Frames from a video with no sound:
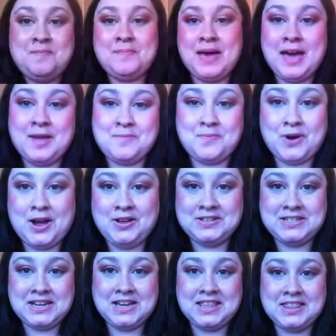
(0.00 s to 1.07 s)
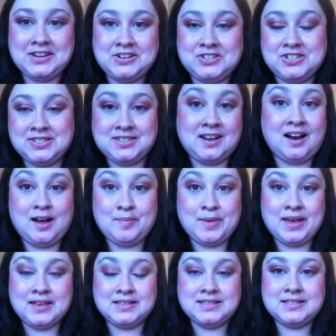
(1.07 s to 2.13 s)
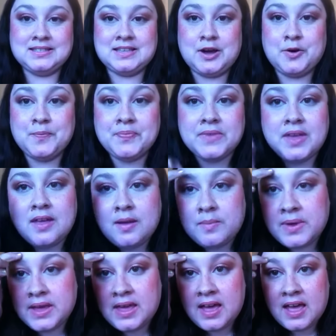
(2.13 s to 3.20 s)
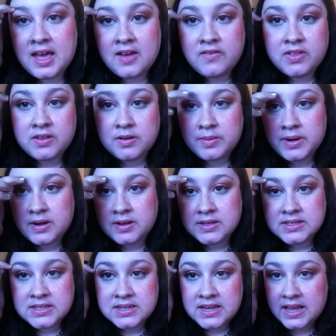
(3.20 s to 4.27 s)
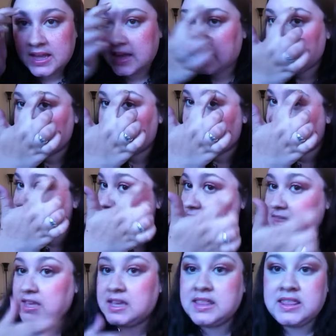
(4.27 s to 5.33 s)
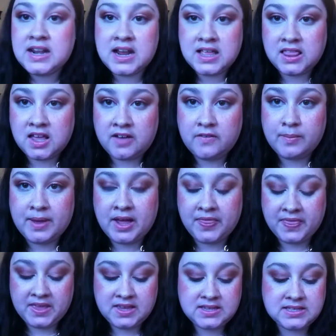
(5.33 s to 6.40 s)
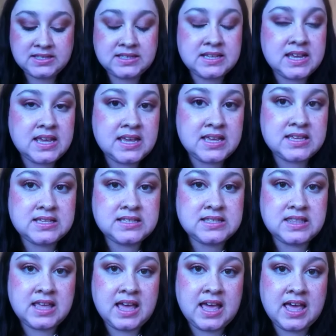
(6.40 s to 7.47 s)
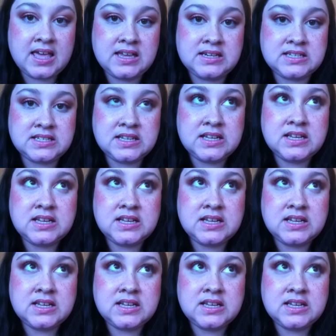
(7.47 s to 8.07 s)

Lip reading: bad brow day, they're just a hot mess. So, but yeah, I have a little bit on today, and the thing that I love about this is that